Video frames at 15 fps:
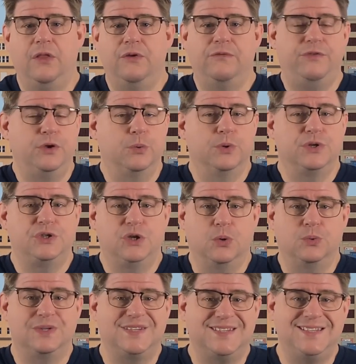other viewers
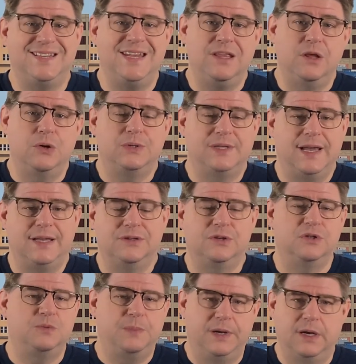don't see those
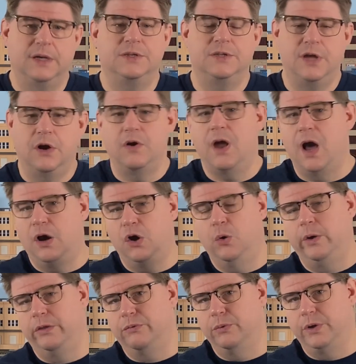answers because they're not
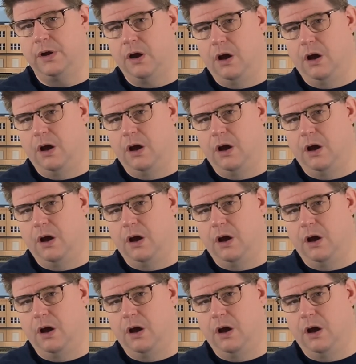going through the